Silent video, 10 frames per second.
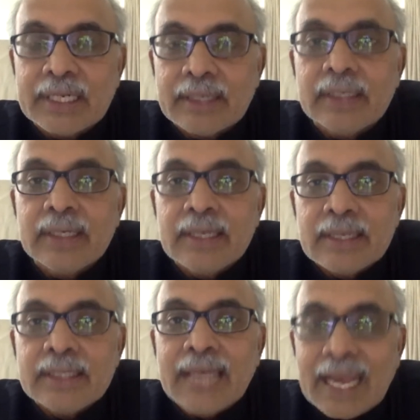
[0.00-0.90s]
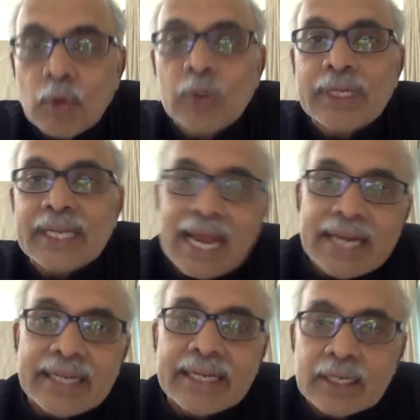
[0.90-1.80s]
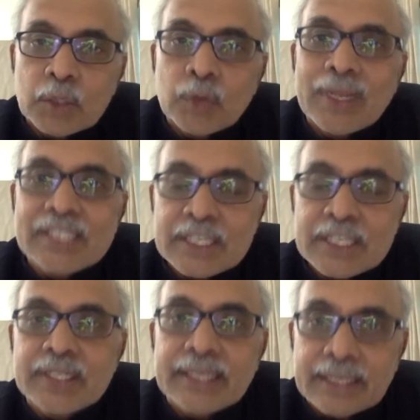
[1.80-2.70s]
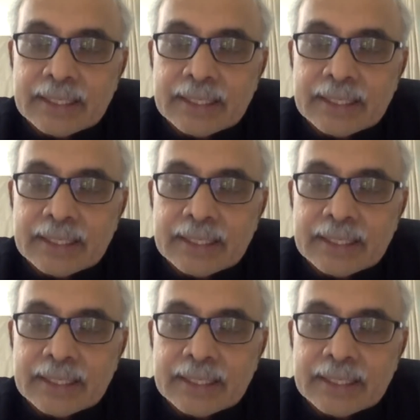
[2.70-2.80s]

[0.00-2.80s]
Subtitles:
The IoT adding to an existing.